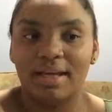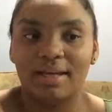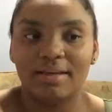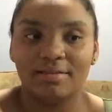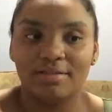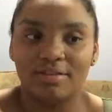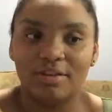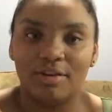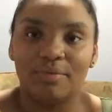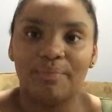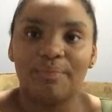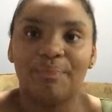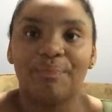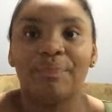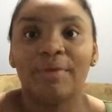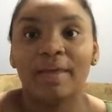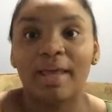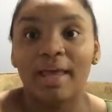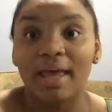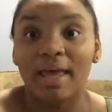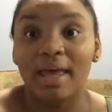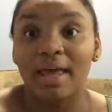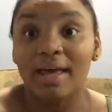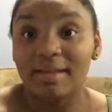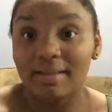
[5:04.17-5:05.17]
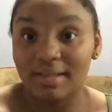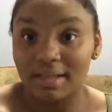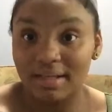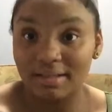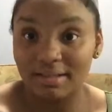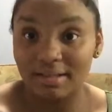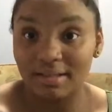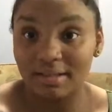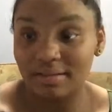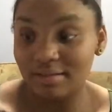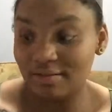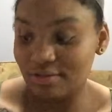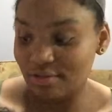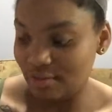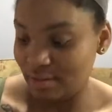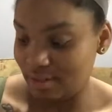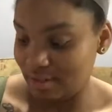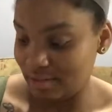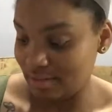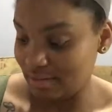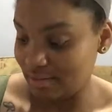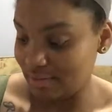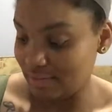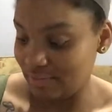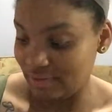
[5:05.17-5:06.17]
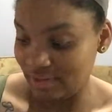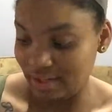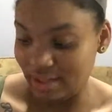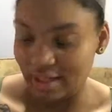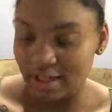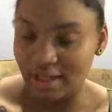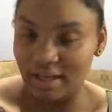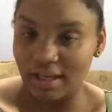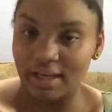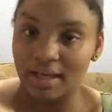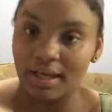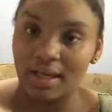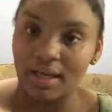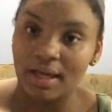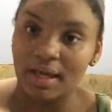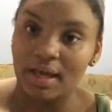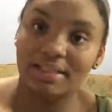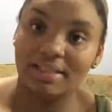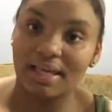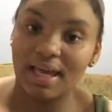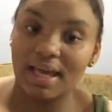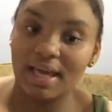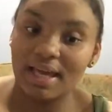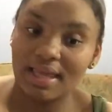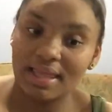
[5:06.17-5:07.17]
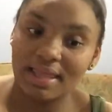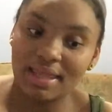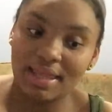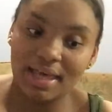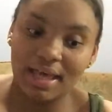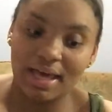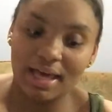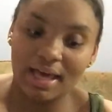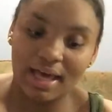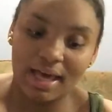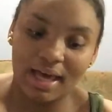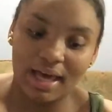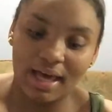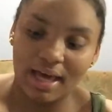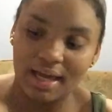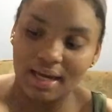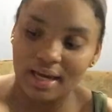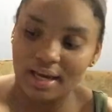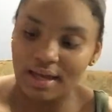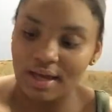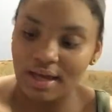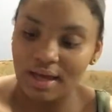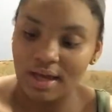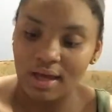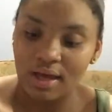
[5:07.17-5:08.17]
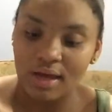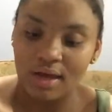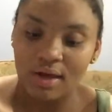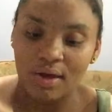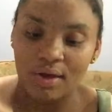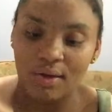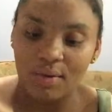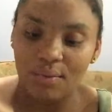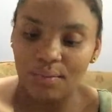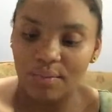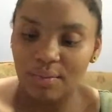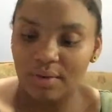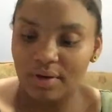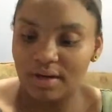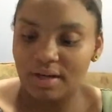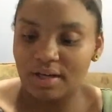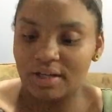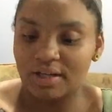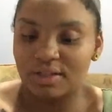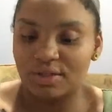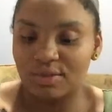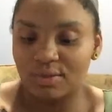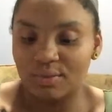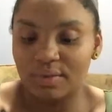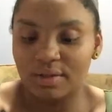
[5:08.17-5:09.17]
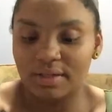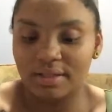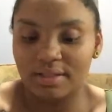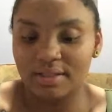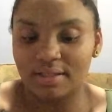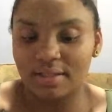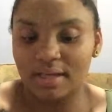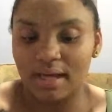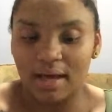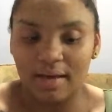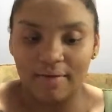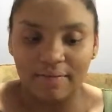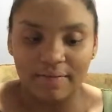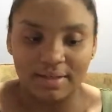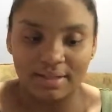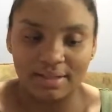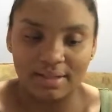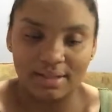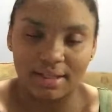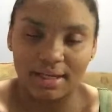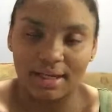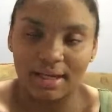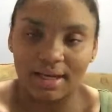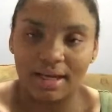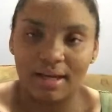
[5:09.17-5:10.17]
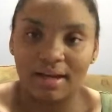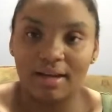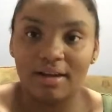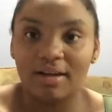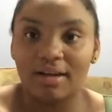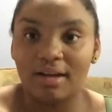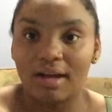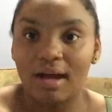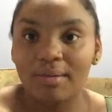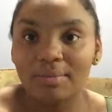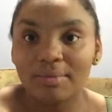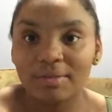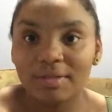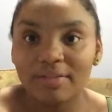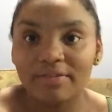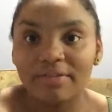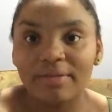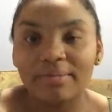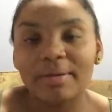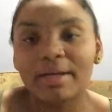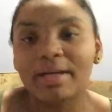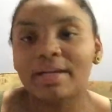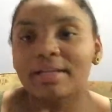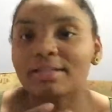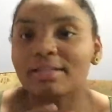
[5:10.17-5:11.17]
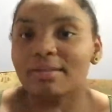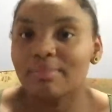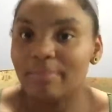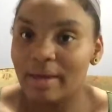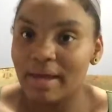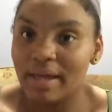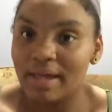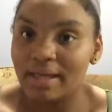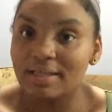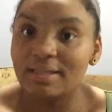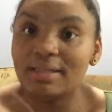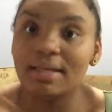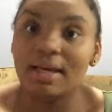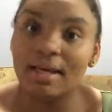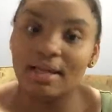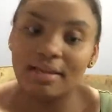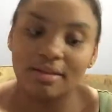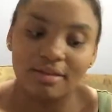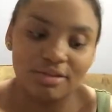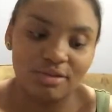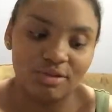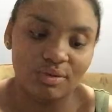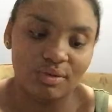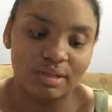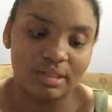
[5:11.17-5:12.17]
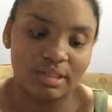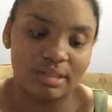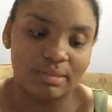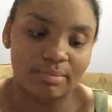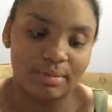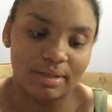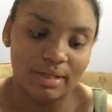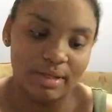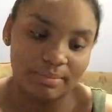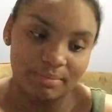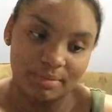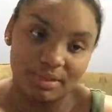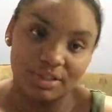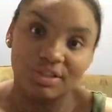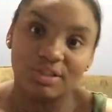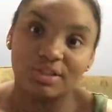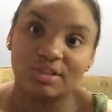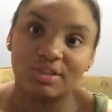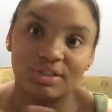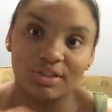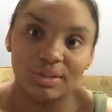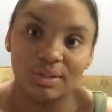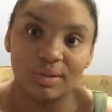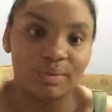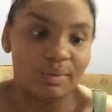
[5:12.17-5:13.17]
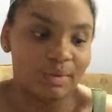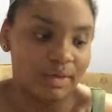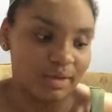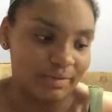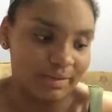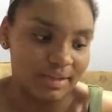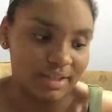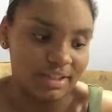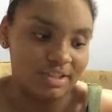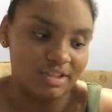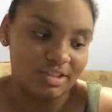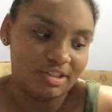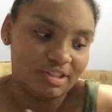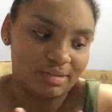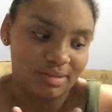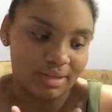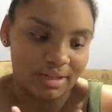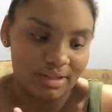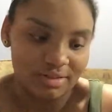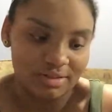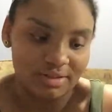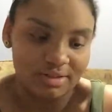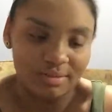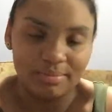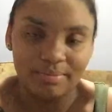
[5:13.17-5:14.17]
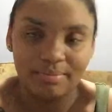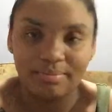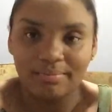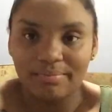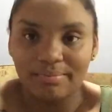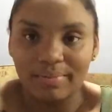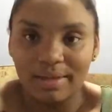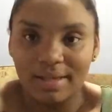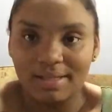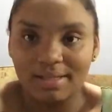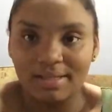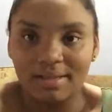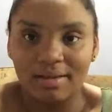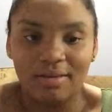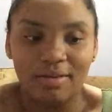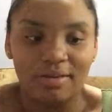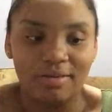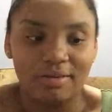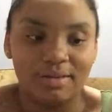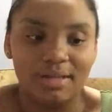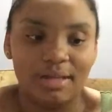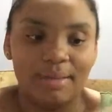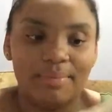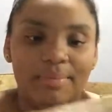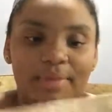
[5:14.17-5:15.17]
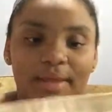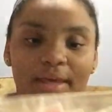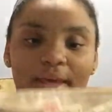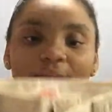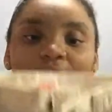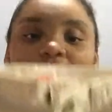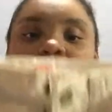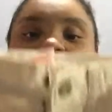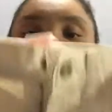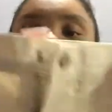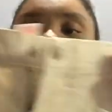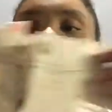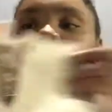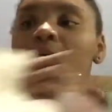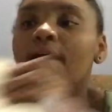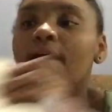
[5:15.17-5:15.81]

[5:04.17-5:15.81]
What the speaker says: yet. So that's going to do her really good. Second thing I got were shorts. Obviously, I got her a couple different pairs of pants and the shorts, but I'm just going to show you one of each just because they're basically all the same thing.